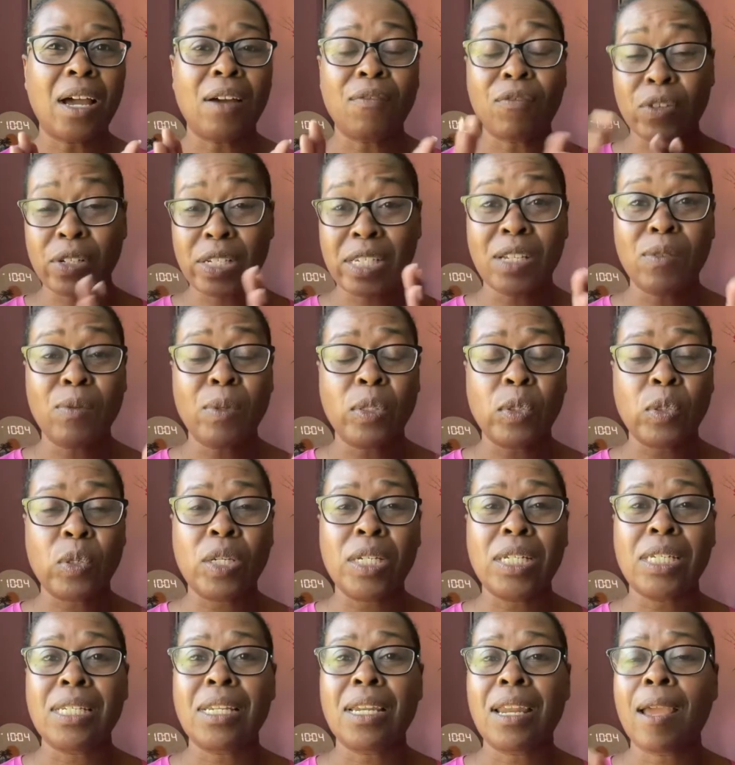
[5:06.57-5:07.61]
For Tea with
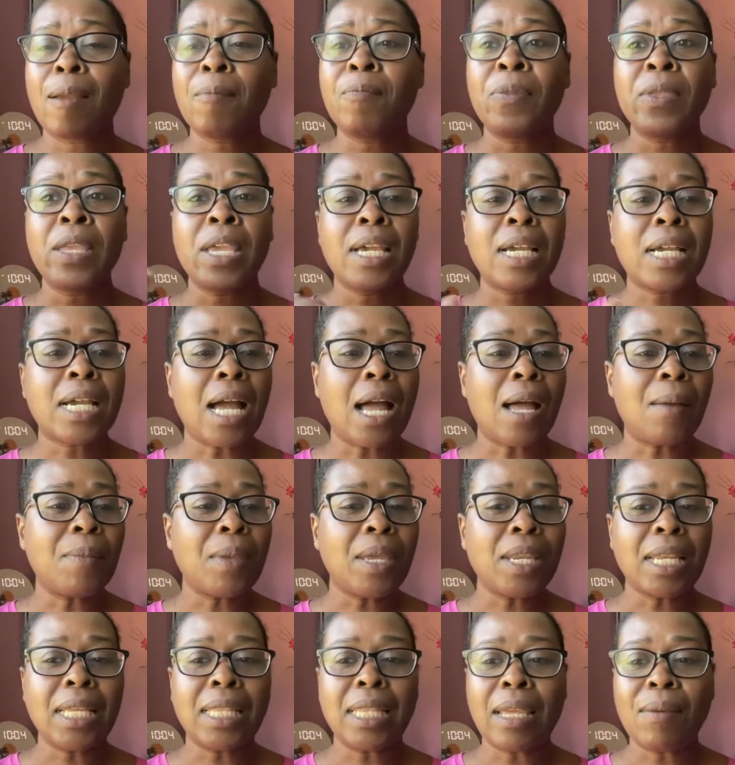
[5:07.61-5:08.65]
Trina today.
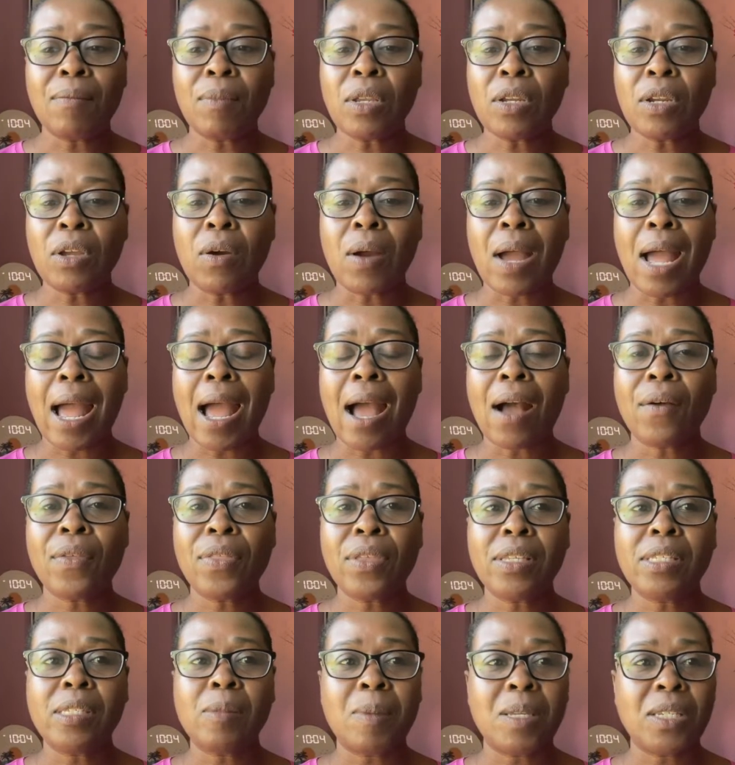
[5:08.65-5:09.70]
Comment and let me know how
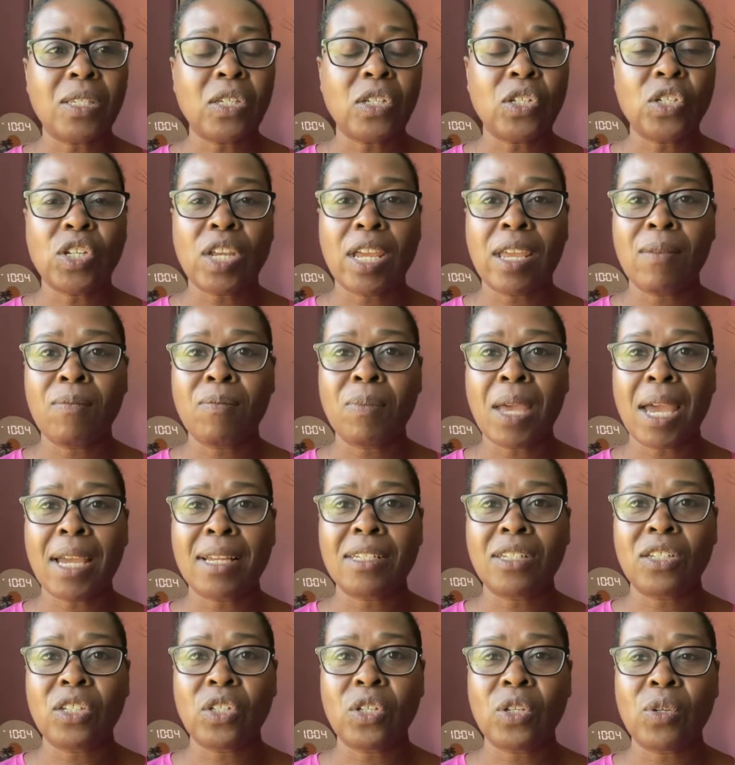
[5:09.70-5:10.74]
this message
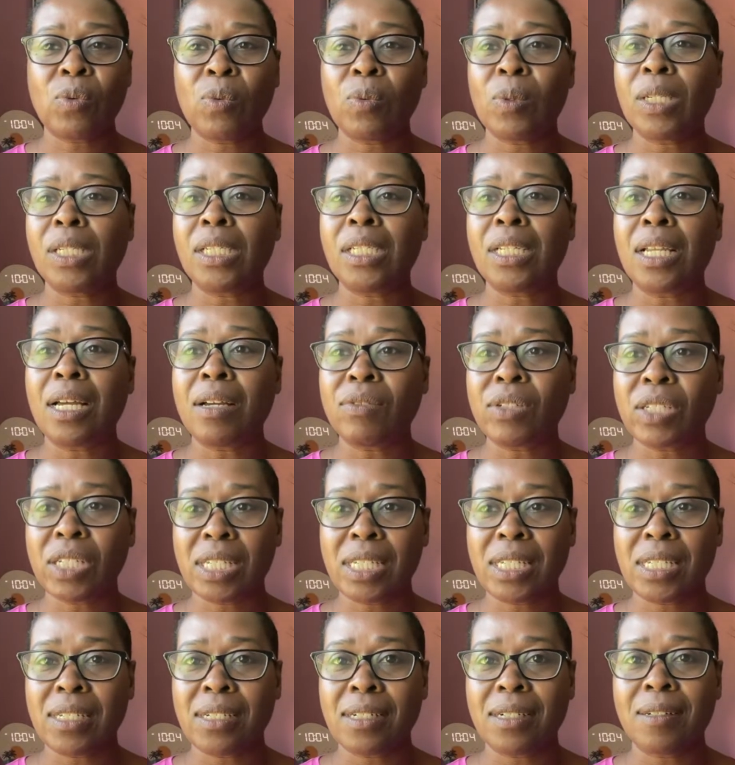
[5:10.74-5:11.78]
impacted you. Would love to
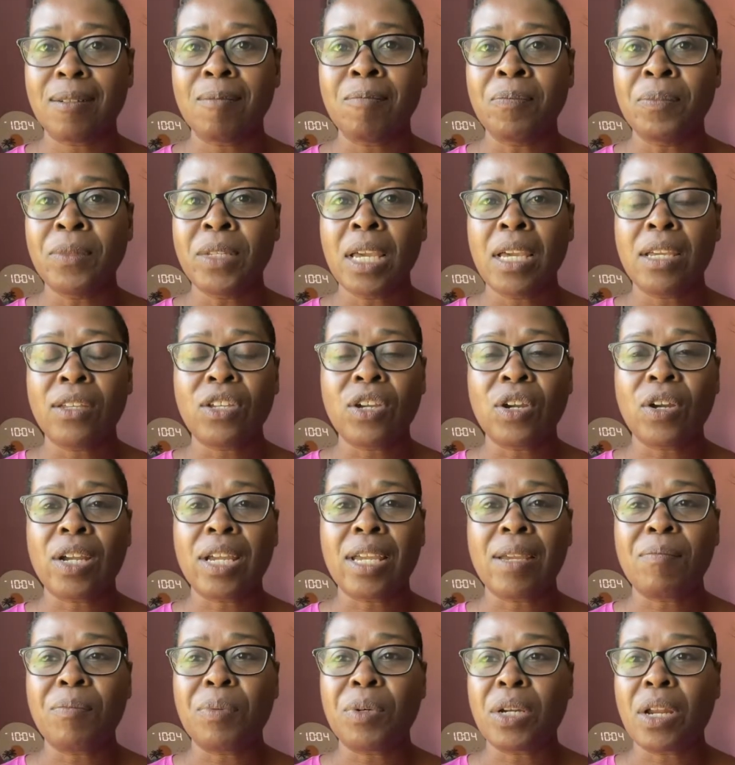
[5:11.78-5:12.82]
hear your
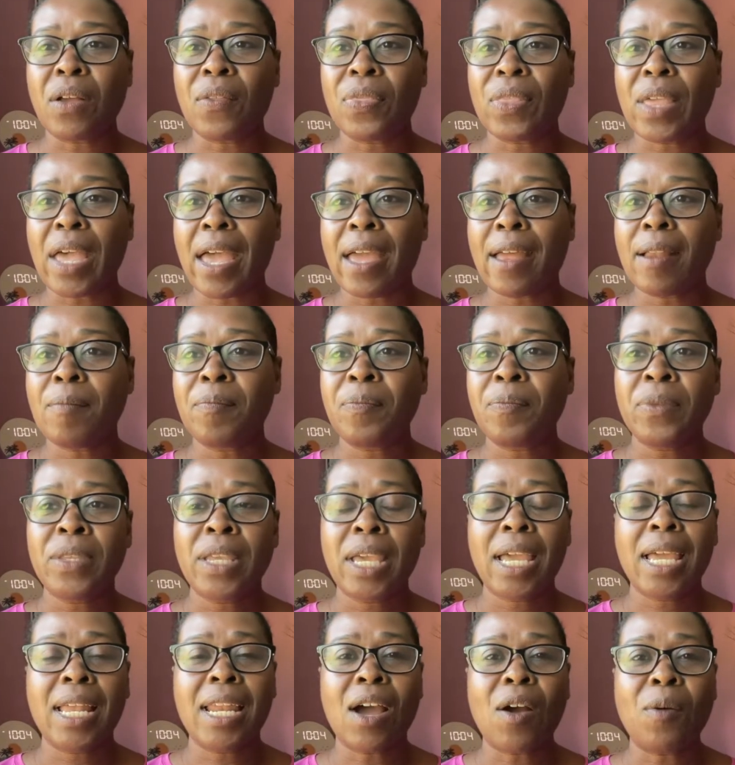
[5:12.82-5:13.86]
input on that.
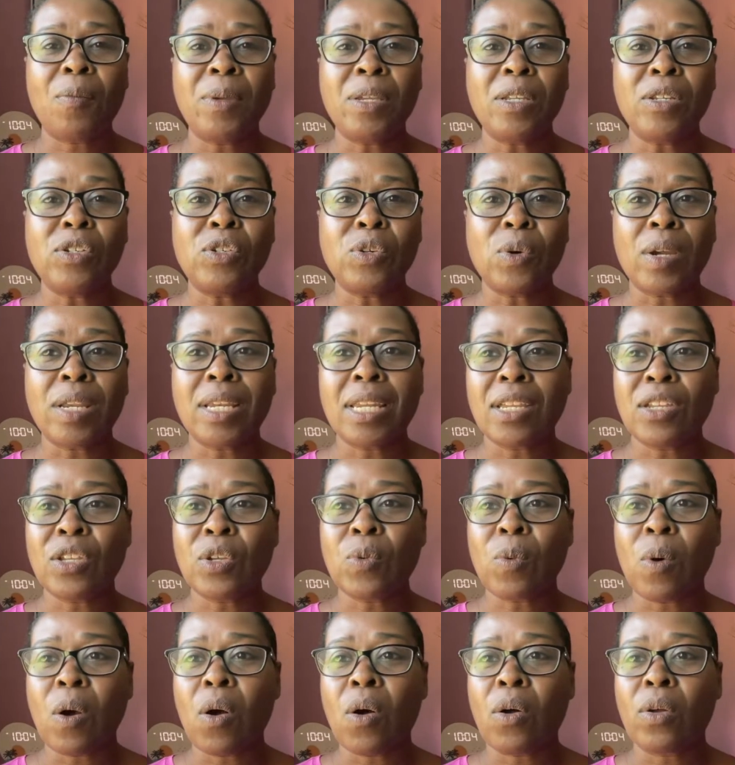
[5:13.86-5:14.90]
And I'll be joining
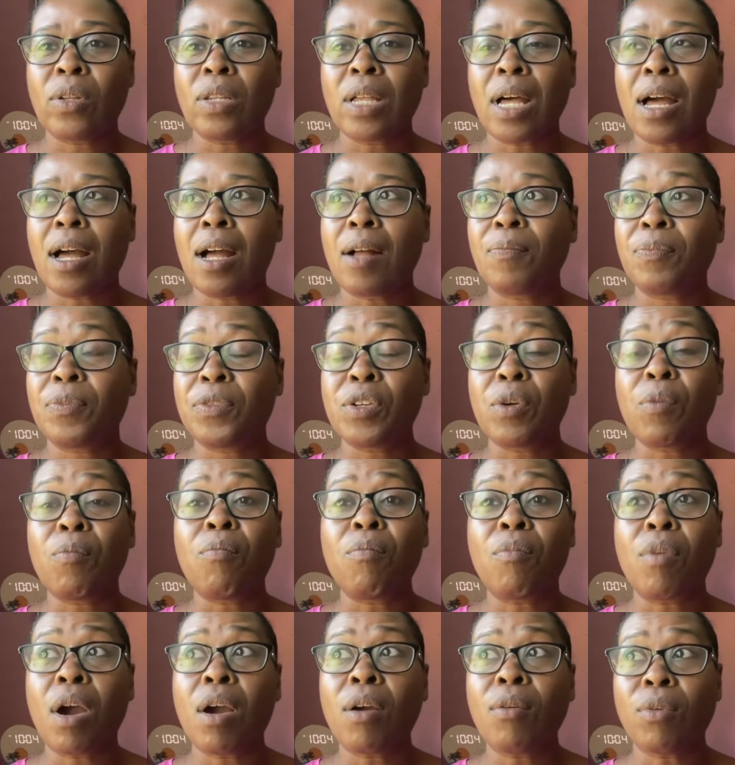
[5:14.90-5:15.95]
you all
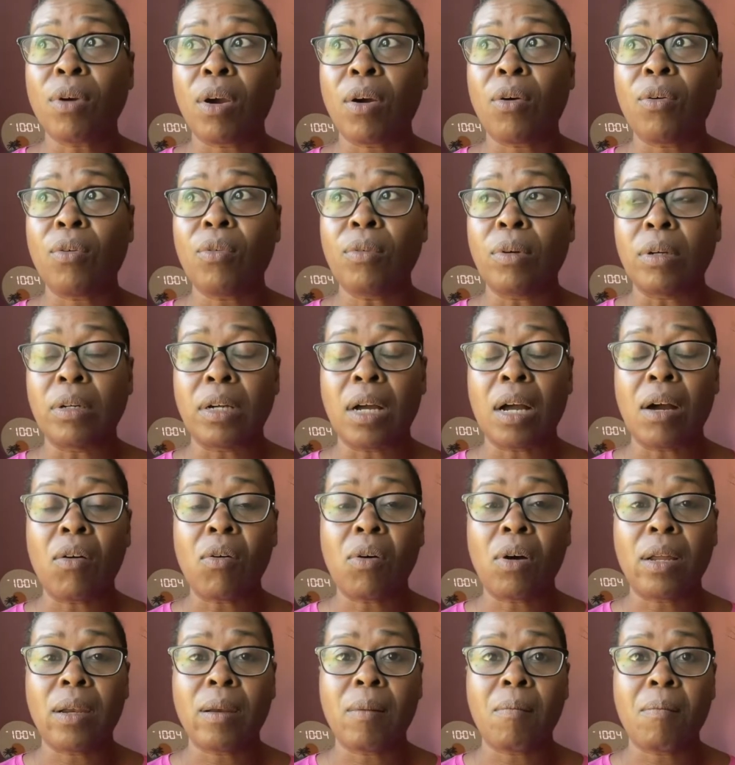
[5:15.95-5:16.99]
tomorrow
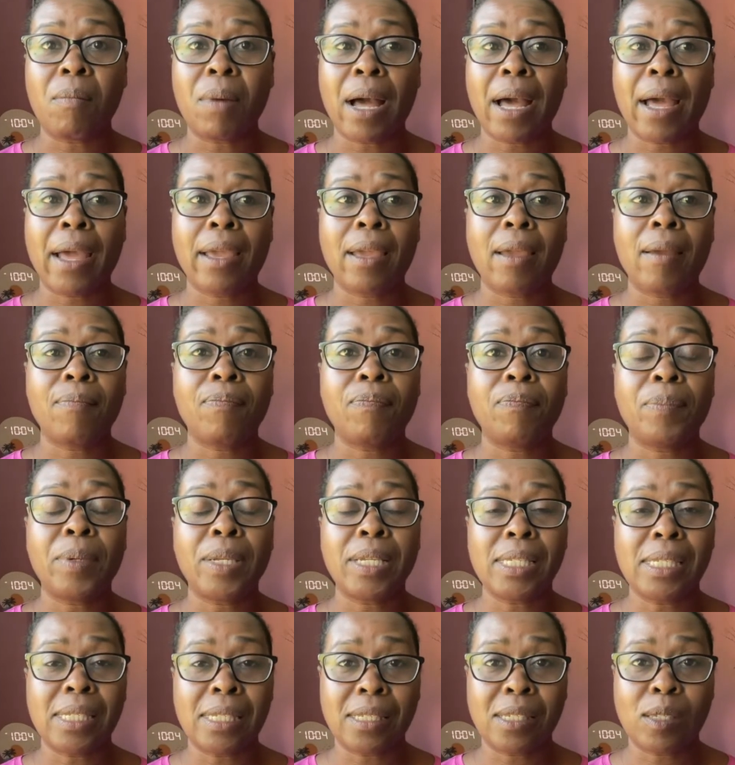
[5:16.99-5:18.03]
on my
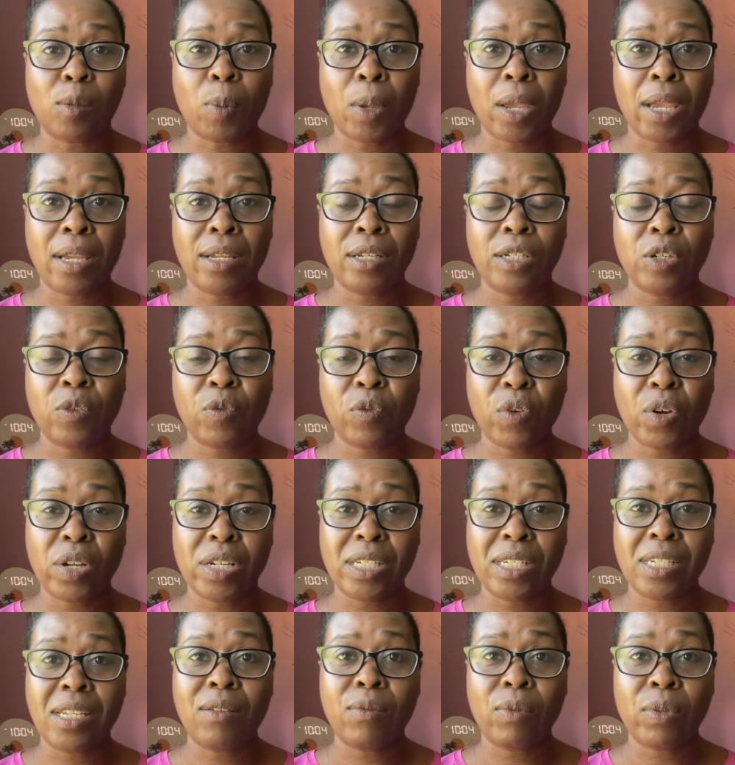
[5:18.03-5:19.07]
business page for a
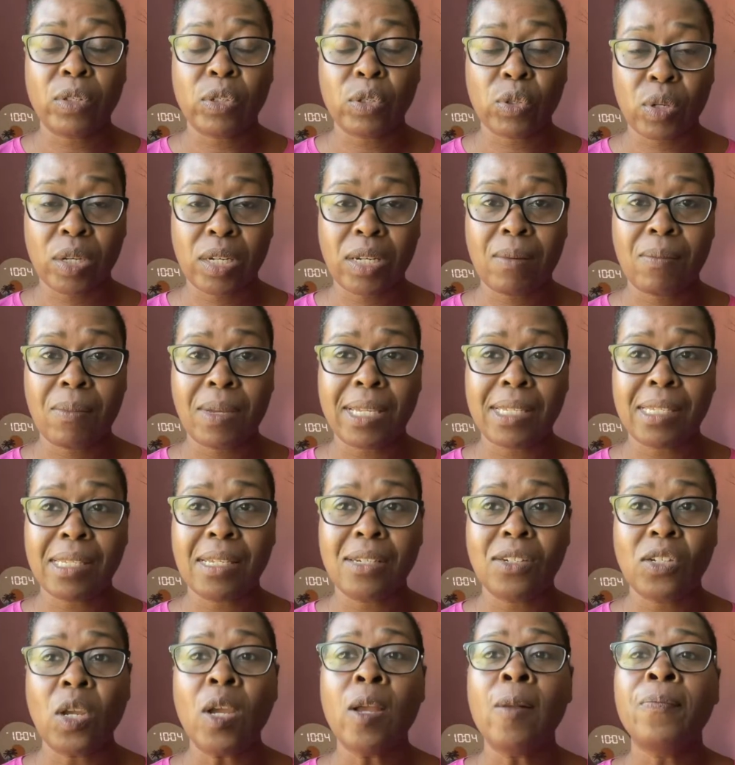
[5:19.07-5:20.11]
Tea with Trina
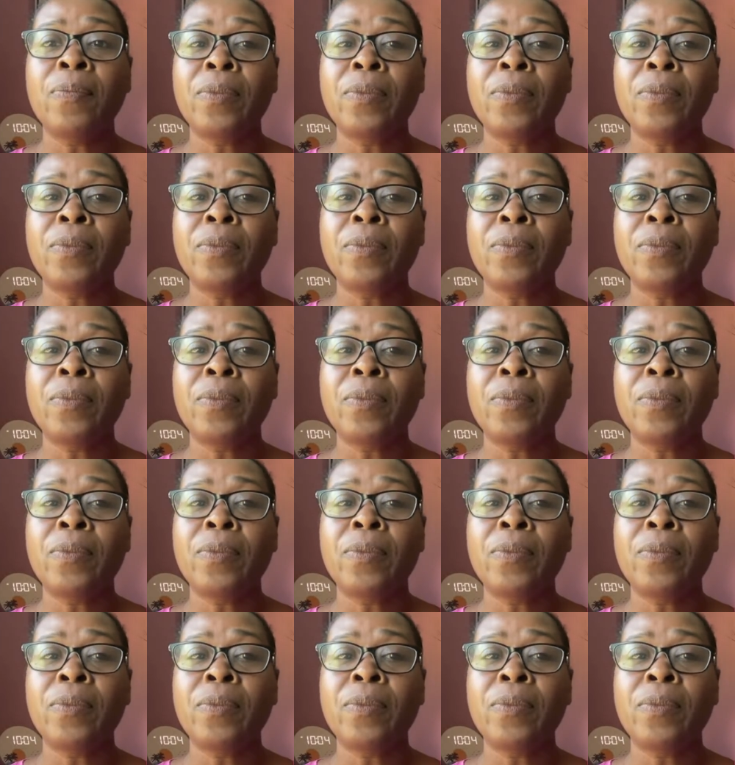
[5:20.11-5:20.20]
message.